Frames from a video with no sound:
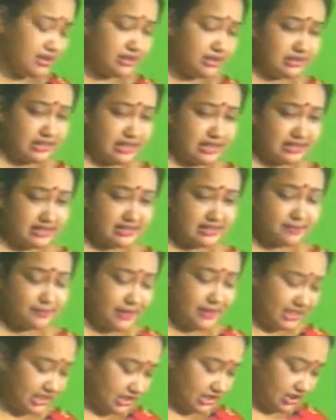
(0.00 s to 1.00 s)
There is a
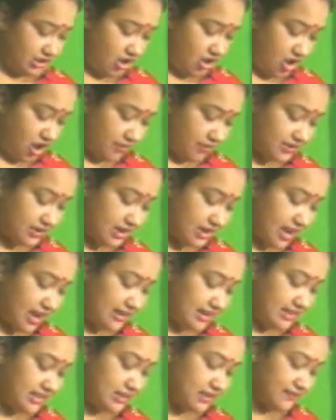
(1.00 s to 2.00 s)
picture of
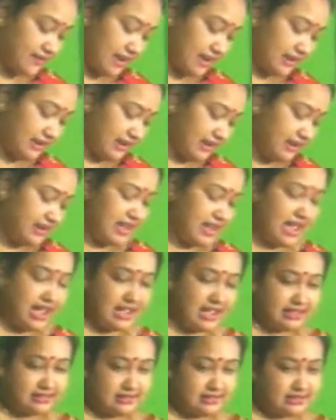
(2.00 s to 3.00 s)
Trellis Valley,
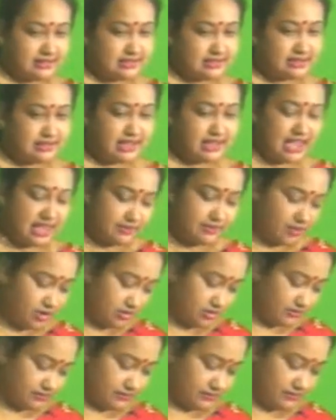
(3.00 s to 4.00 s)
and this is, I have
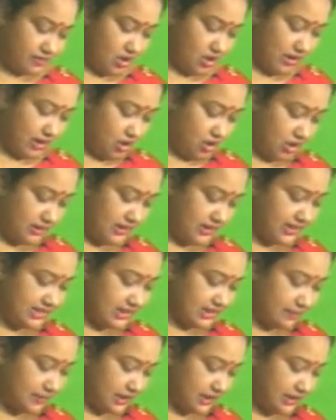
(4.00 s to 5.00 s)
already
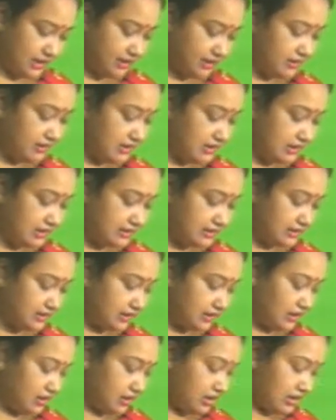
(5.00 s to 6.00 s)
repeating, this
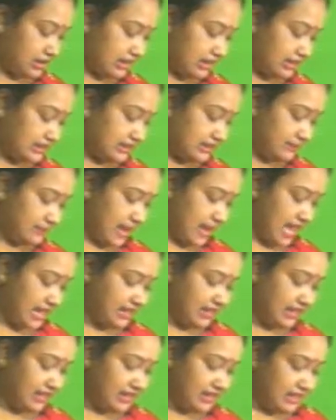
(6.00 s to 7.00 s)

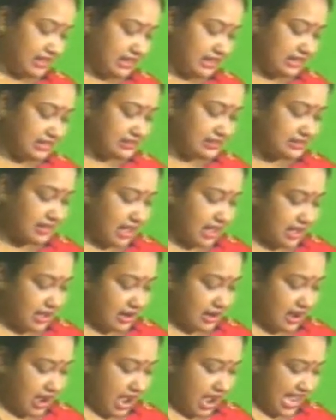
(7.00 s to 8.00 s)
valley is
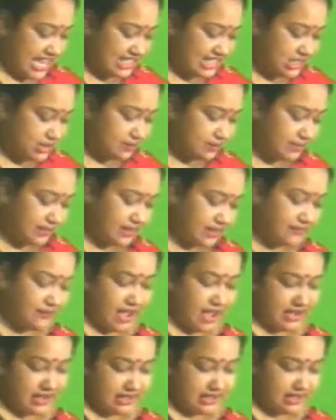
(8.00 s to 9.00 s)
a ice-free
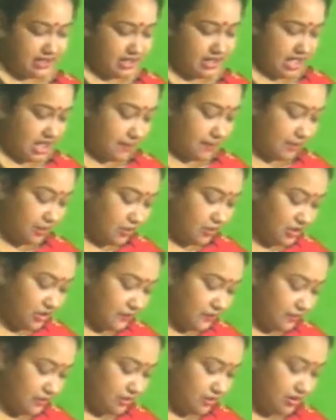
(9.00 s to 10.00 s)
valley, a
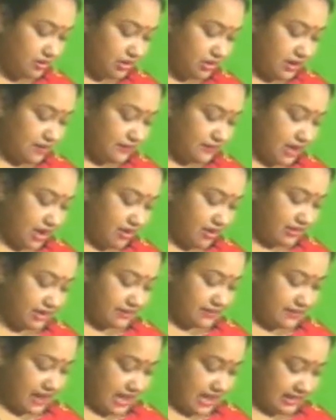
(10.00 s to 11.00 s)
beautiful
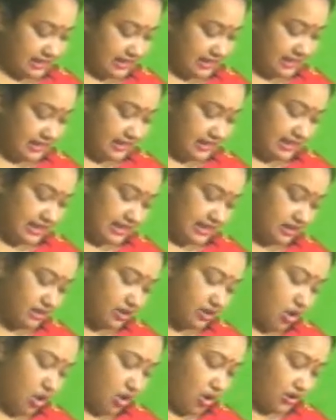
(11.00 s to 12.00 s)
flowery valley
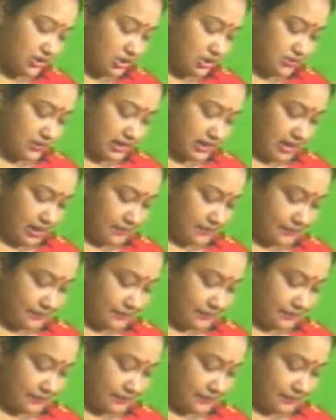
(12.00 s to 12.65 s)
in Austria.